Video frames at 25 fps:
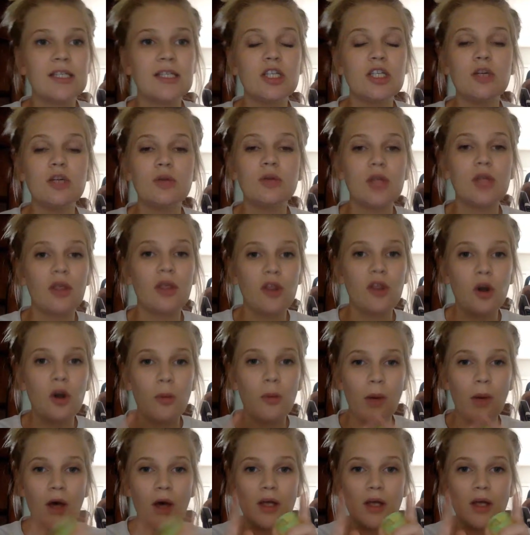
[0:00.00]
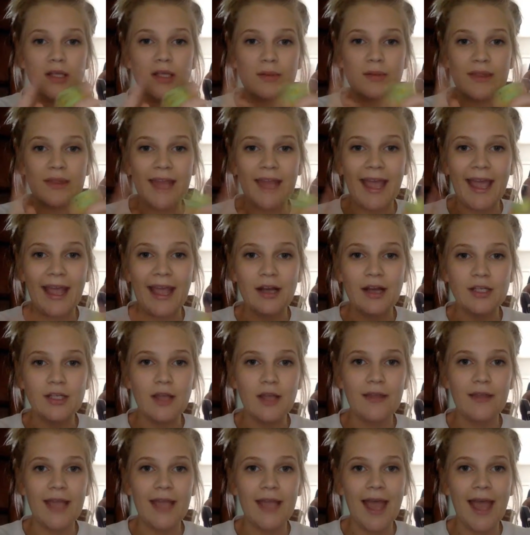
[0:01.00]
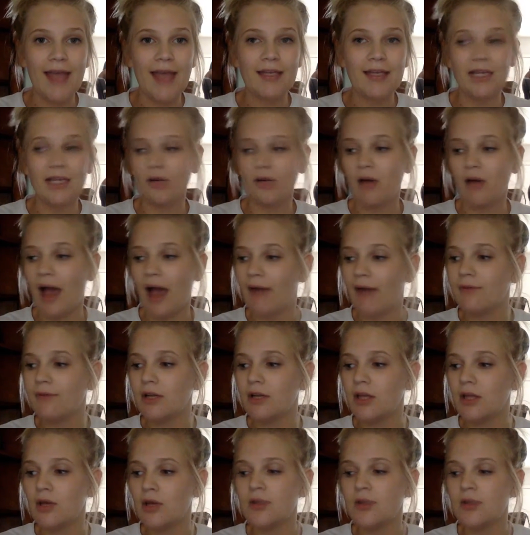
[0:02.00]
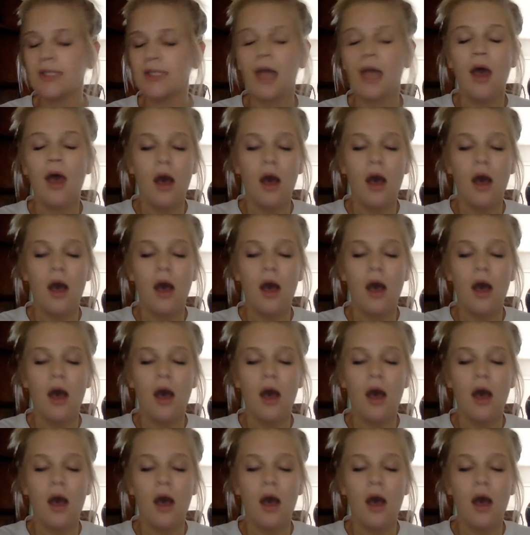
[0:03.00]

to do it with the little balls with the hairs on the end. I don't have one of those.